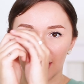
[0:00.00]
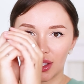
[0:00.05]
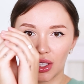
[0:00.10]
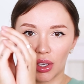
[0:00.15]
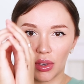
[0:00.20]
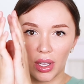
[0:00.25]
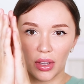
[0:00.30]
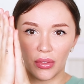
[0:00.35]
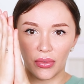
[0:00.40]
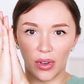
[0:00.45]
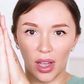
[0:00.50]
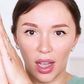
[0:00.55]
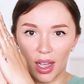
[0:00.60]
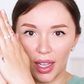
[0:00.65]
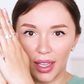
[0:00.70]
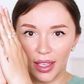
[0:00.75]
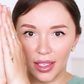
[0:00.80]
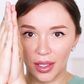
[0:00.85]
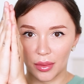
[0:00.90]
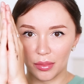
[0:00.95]
So if
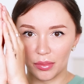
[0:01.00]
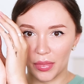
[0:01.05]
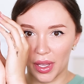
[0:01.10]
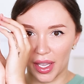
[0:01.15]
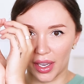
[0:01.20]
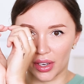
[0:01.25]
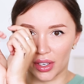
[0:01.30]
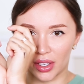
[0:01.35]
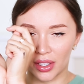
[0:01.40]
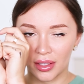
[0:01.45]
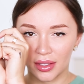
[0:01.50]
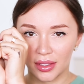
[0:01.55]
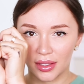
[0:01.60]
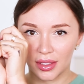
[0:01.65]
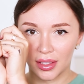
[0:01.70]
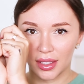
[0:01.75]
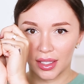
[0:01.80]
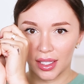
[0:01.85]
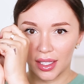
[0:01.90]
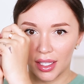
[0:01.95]
I compare,
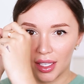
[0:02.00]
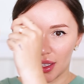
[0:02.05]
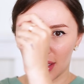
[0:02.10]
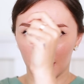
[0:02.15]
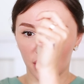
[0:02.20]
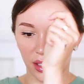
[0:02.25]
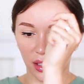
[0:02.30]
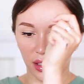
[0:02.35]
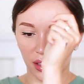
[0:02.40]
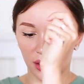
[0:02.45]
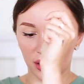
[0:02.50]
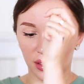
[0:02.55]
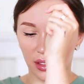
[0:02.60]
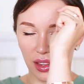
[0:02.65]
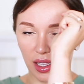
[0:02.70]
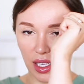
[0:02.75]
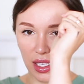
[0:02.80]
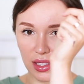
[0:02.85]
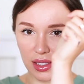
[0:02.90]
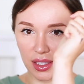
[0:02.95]

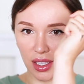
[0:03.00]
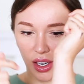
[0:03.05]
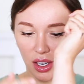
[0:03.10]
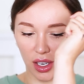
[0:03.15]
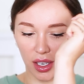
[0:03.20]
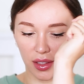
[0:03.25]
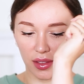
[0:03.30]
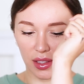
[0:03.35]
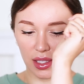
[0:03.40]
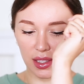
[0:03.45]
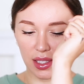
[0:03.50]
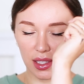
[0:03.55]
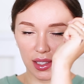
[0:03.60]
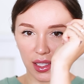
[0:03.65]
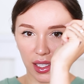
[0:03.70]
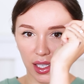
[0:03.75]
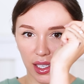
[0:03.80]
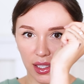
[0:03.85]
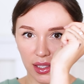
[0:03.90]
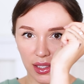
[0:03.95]
this is
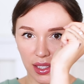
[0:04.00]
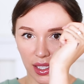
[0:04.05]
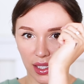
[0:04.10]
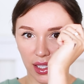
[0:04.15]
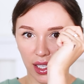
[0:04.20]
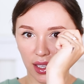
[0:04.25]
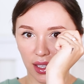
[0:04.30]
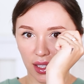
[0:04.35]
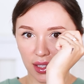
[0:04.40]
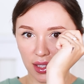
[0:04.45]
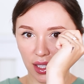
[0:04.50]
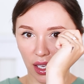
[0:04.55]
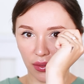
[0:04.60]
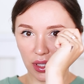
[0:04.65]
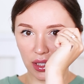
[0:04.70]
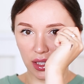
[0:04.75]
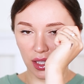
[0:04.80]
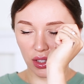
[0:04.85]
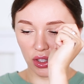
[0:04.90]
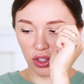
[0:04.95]
the 18 and the
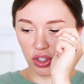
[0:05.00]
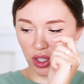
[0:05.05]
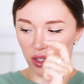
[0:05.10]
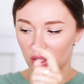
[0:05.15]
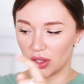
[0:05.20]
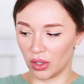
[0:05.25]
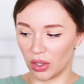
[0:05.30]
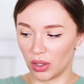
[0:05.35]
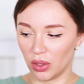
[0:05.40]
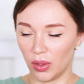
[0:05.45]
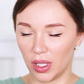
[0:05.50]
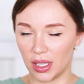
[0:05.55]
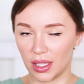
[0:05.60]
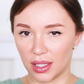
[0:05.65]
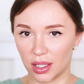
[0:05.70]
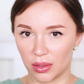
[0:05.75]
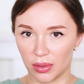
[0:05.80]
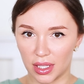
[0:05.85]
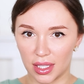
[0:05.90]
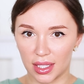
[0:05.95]
17 in Justin Clue, and
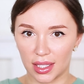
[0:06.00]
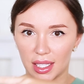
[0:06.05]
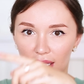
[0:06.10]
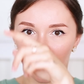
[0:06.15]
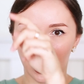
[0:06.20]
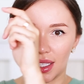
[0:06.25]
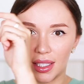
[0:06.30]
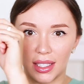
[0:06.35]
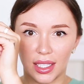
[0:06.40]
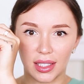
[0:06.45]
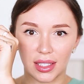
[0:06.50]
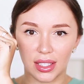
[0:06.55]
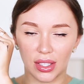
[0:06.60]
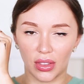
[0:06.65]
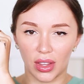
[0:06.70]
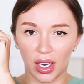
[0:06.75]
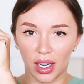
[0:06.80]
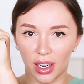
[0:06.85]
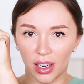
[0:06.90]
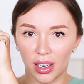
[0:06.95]
this one is the 18, so
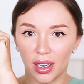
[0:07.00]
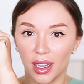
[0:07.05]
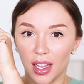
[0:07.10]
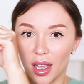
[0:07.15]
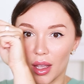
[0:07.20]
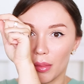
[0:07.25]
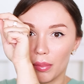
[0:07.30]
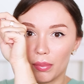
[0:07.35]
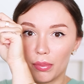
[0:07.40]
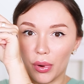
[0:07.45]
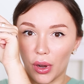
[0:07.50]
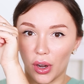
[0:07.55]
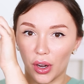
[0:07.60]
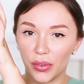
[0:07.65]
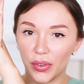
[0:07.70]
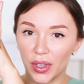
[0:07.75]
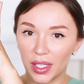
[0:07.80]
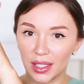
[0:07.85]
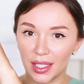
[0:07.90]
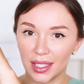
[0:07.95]
they're
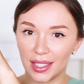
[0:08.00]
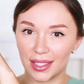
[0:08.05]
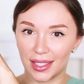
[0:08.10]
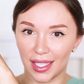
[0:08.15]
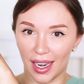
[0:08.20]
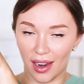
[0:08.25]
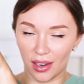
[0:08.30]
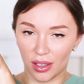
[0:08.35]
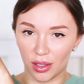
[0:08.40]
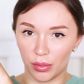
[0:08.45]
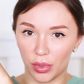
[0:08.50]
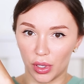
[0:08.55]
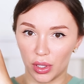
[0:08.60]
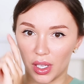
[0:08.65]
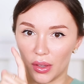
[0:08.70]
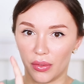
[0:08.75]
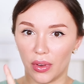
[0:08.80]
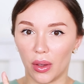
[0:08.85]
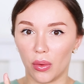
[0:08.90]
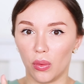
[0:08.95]
perfectly stackable
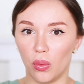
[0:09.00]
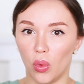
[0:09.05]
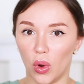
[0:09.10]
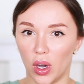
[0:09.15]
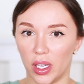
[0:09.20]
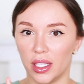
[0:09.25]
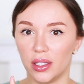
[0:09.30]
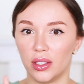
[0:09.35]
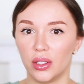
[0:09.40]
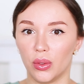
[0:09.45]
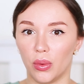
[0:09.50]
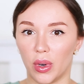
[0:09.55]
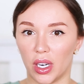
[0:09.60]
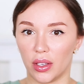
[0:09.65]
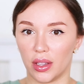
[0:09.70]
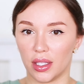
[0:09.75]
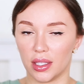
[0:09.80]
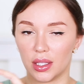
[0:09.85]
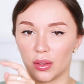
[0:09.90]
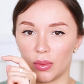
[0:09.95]
if I wanted to
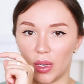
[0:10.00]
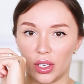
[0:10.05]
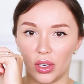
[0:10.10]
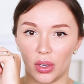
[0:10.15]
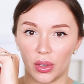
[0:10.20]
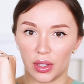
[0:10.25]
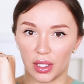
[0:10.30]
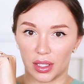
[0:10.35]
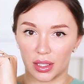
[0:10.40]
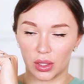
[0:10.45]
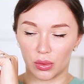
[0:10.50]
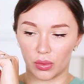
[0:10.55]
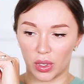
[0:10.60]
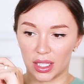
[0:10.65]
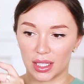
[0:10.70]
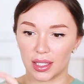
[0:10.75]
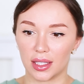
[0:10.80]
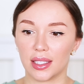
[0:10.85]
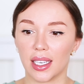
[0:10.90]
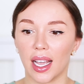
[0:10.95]
wear this one on this
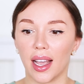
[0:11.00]
wrist.